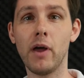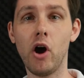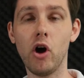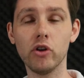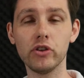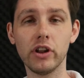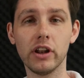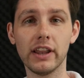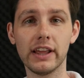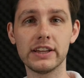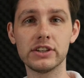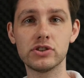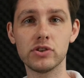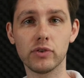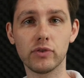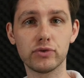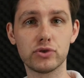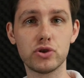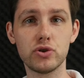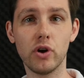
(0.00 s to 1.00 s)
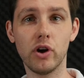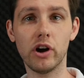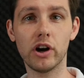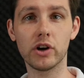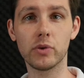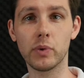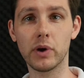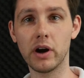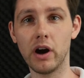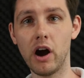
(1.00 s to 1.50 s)
All the links to the
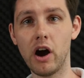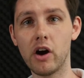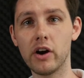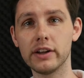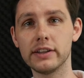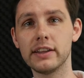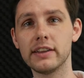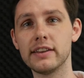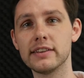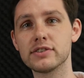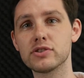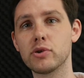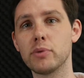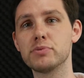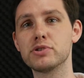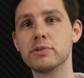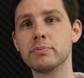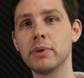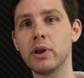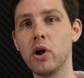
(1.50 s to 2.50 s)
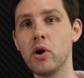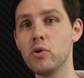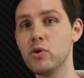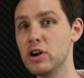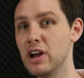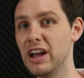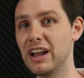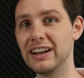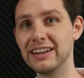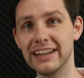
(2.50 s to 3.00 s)
hardware are in the description below.
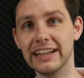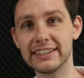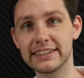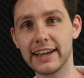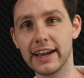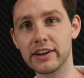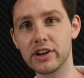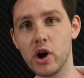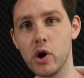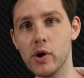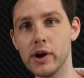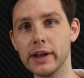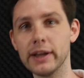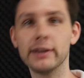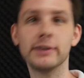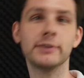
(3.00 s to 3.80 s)
Let's get going.